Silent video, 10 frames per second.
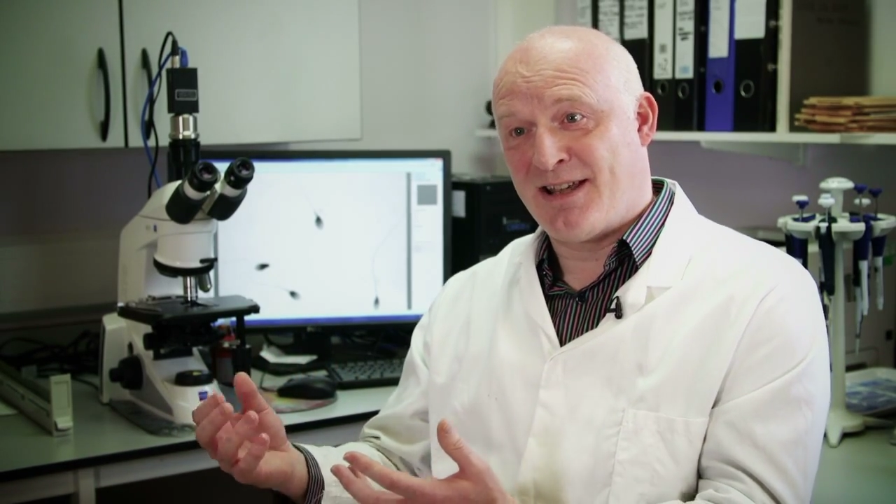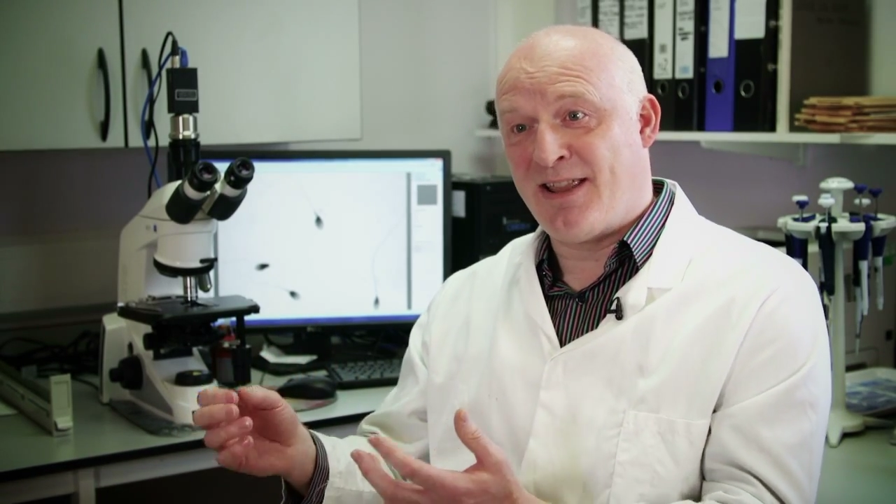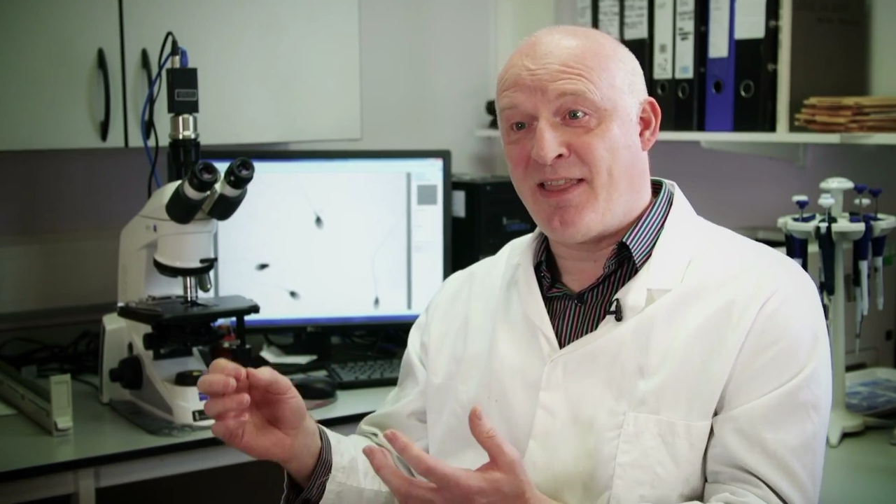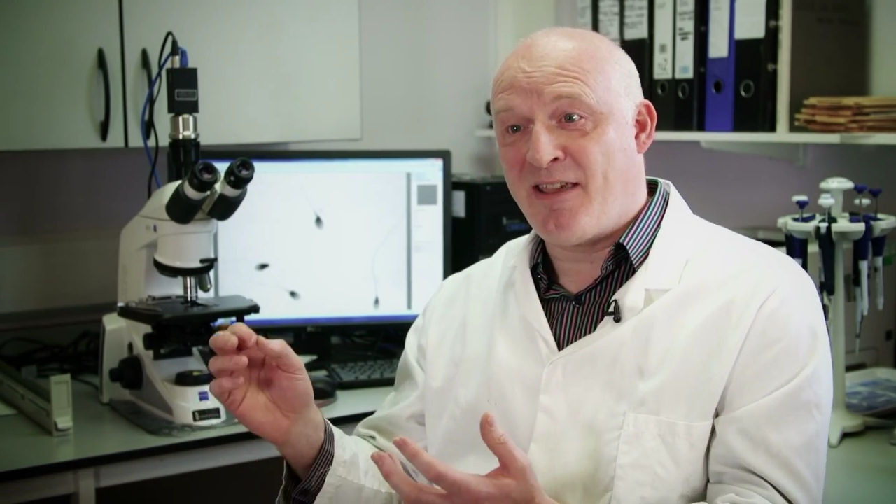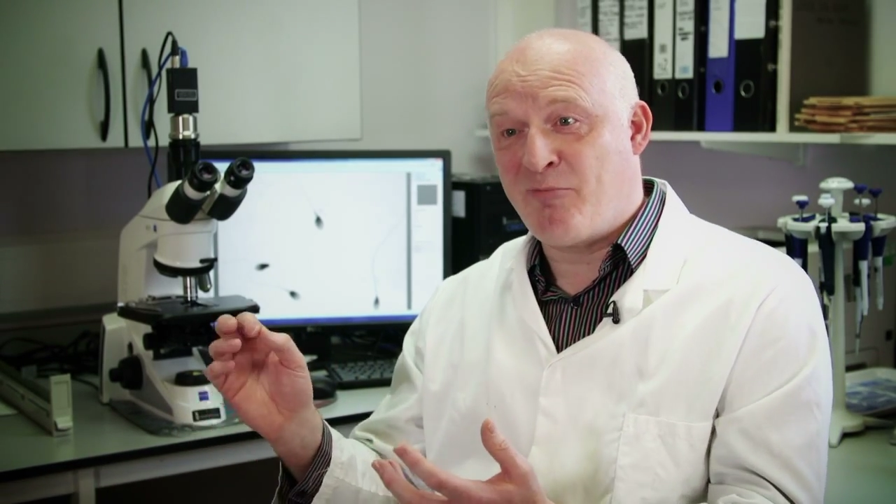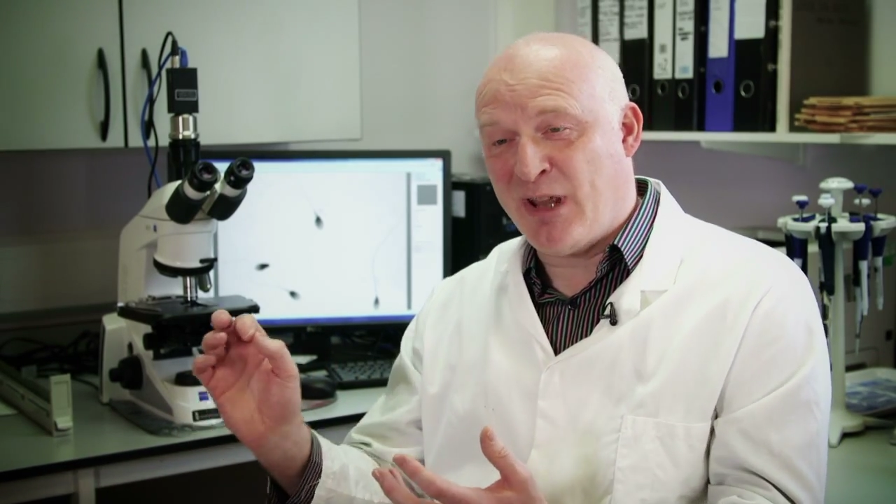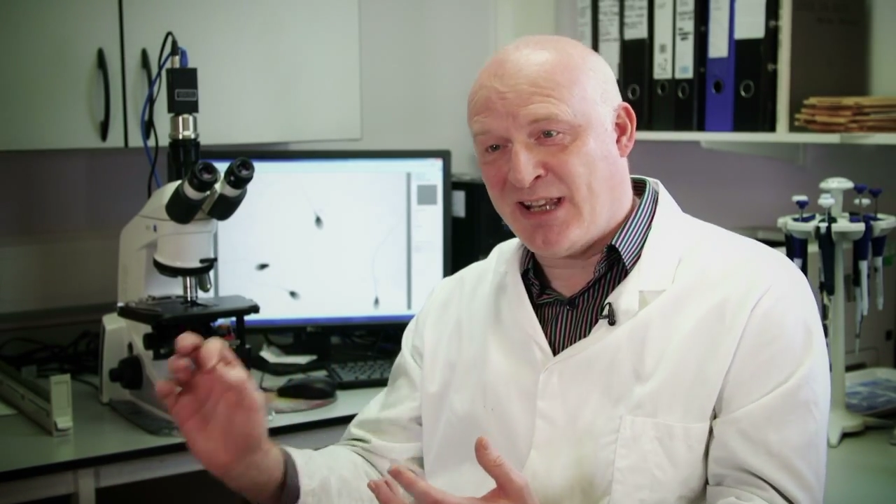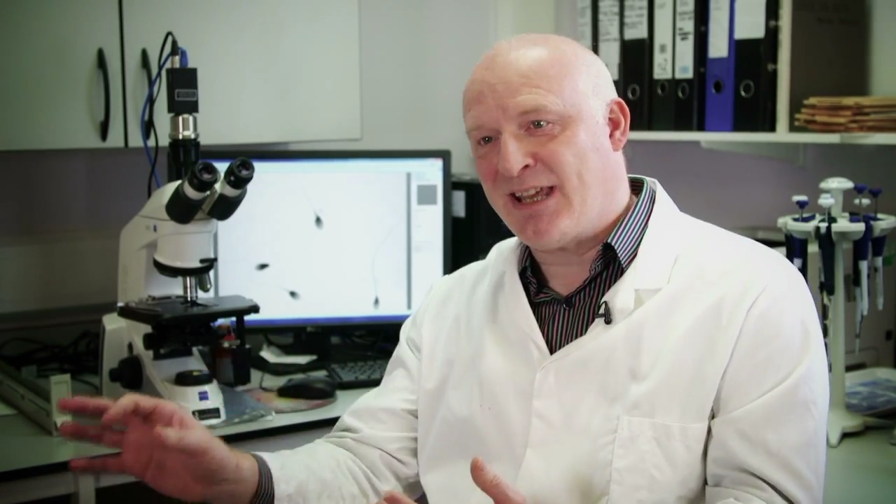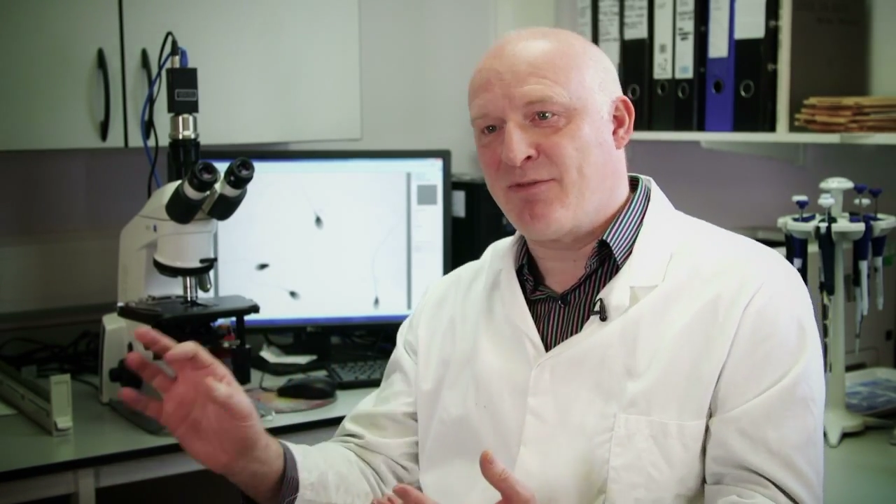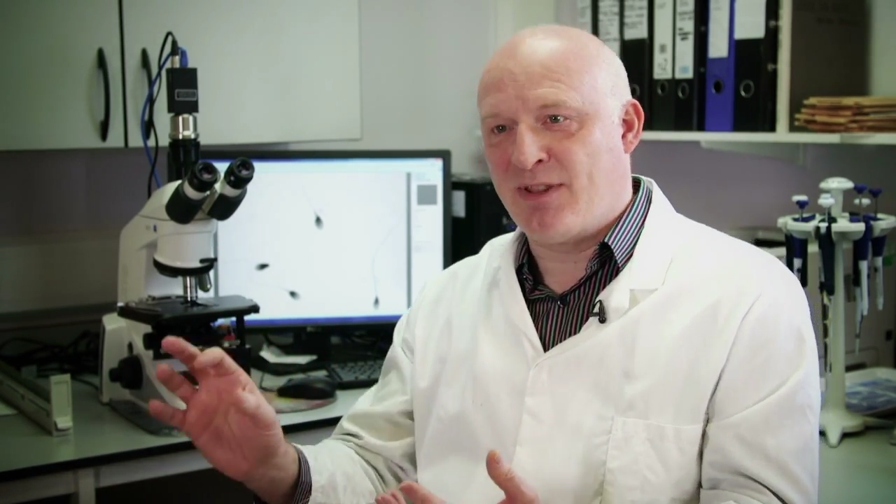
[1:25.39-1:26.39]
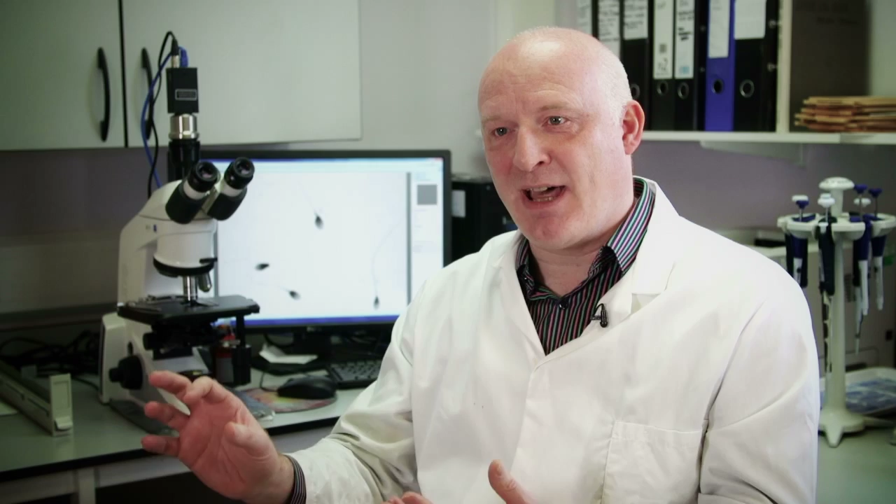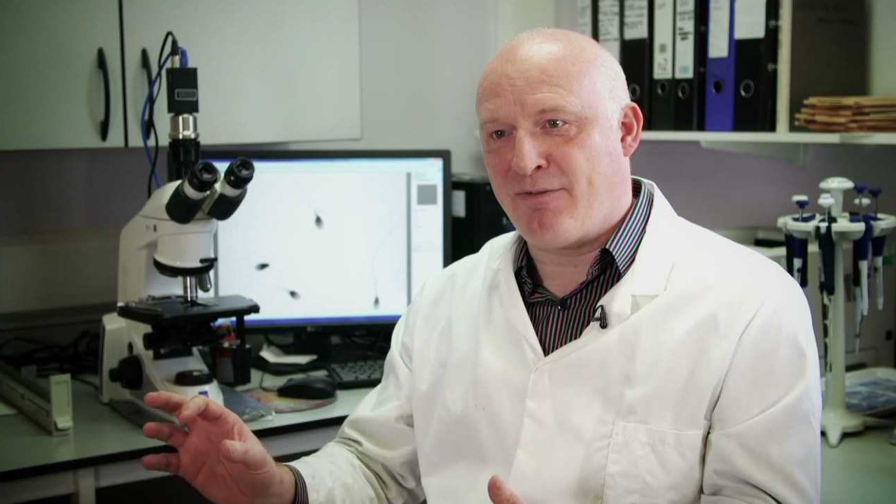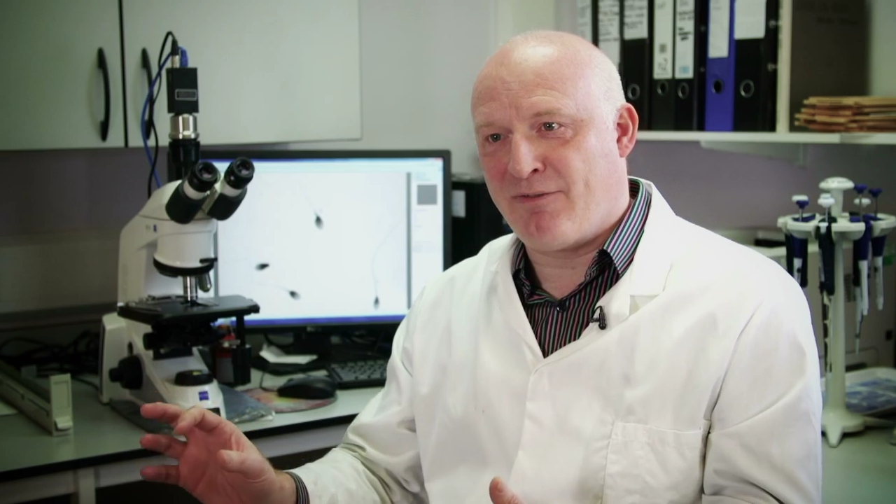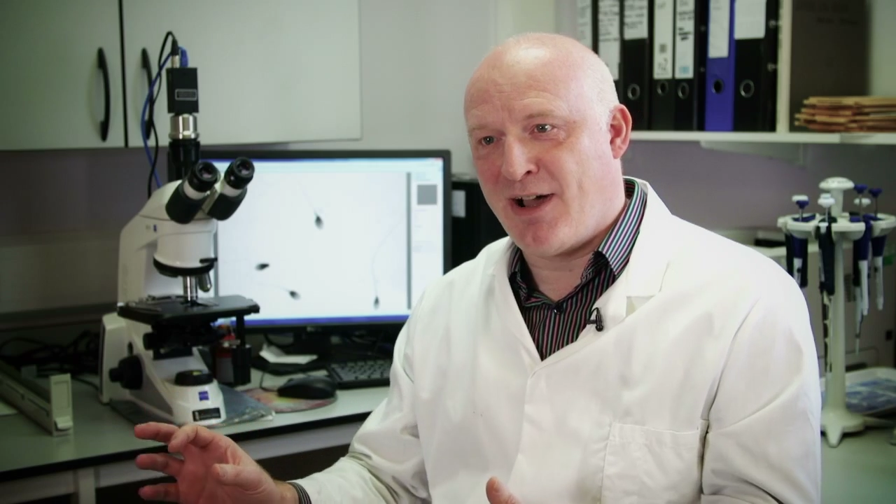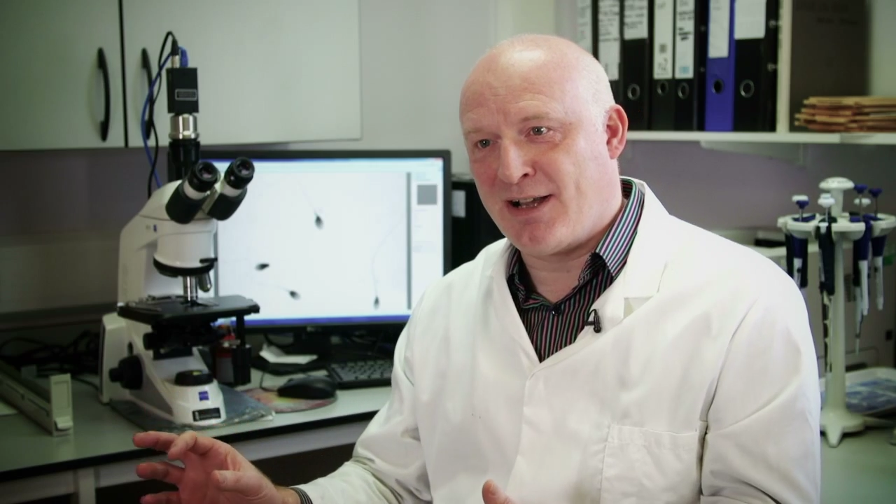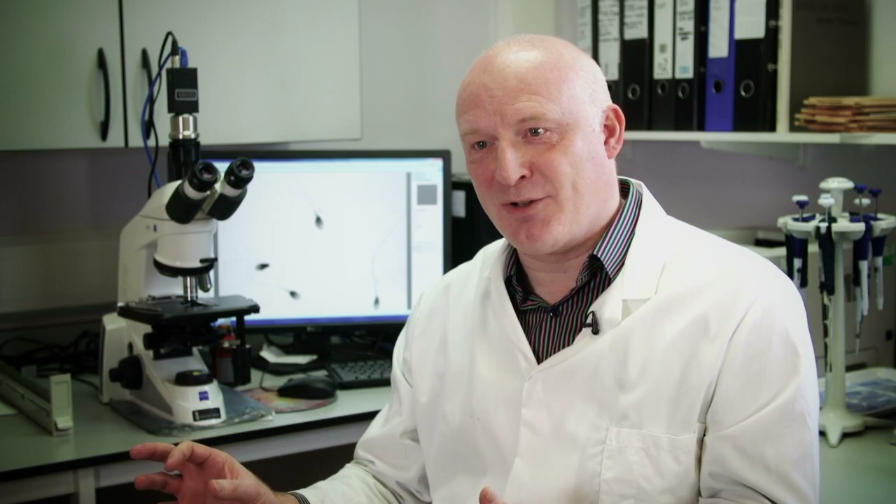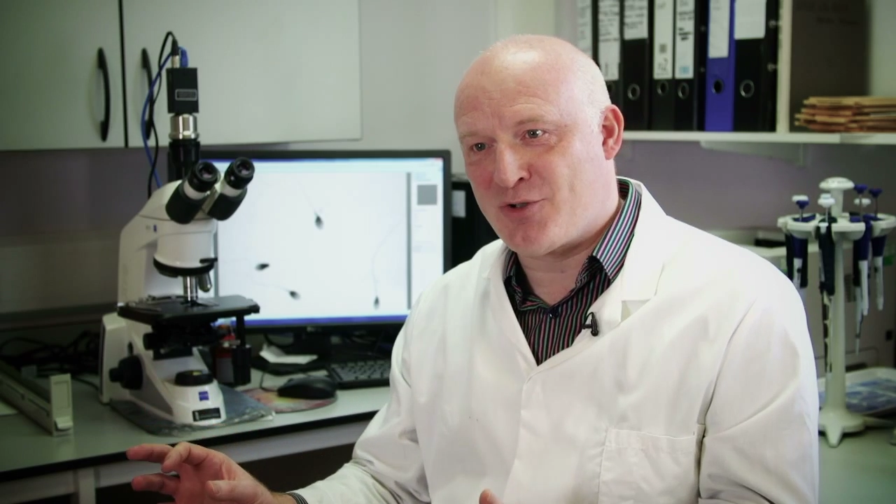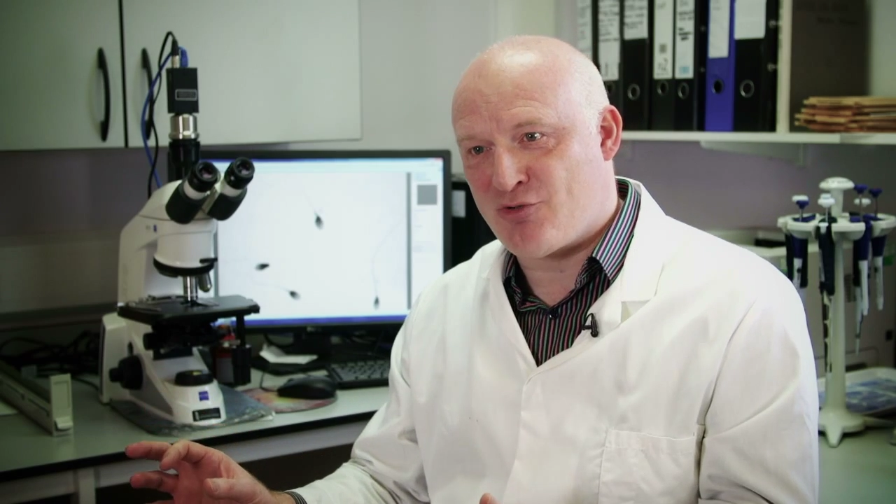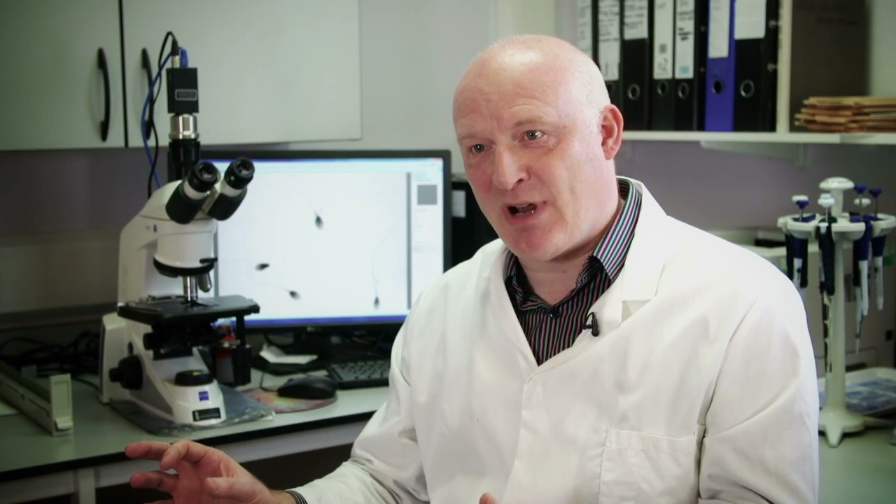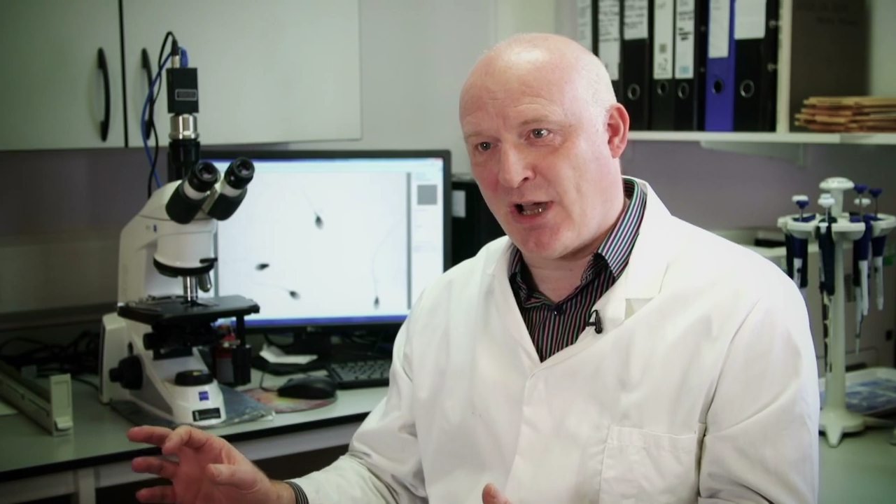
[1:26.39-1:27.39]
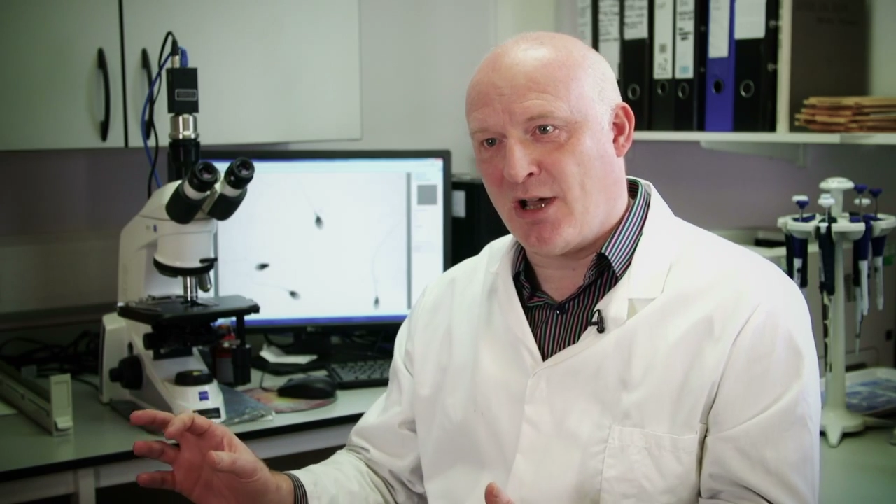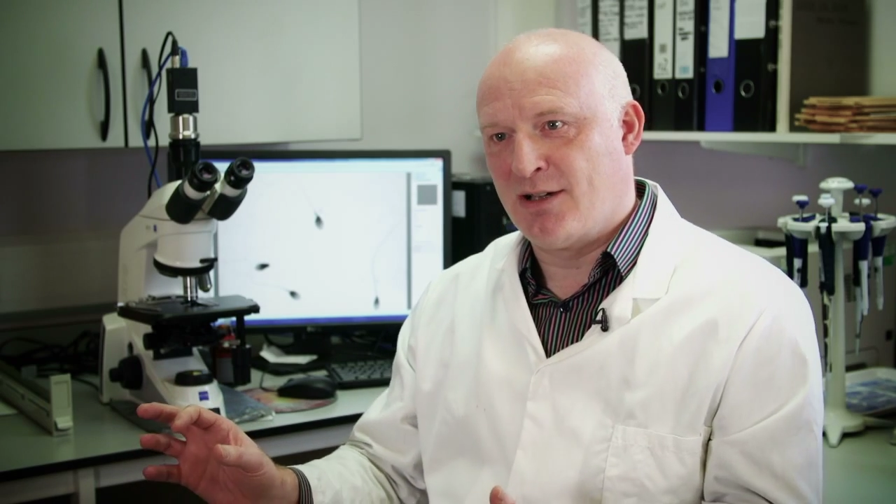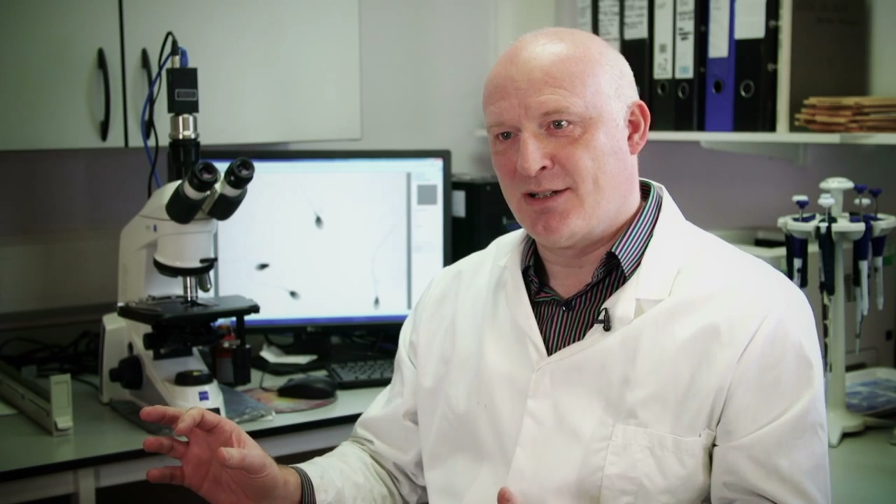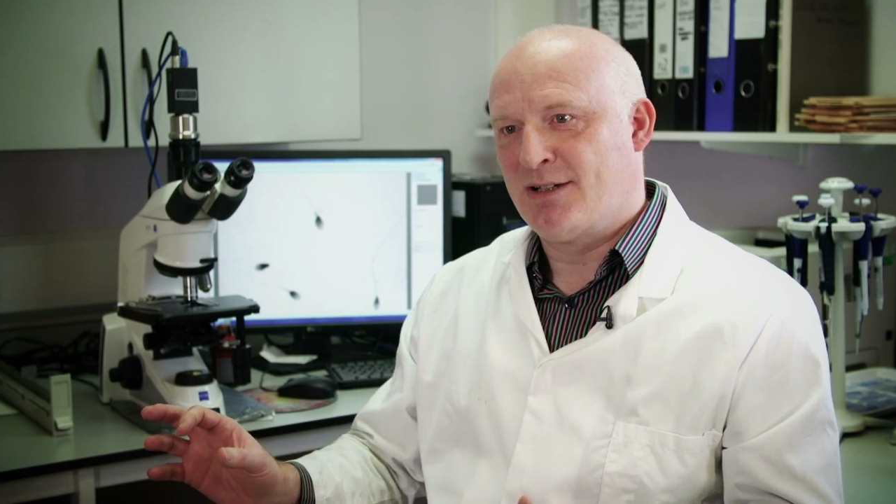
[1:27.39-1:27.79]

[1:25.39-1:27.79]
and then they've been given that final trigger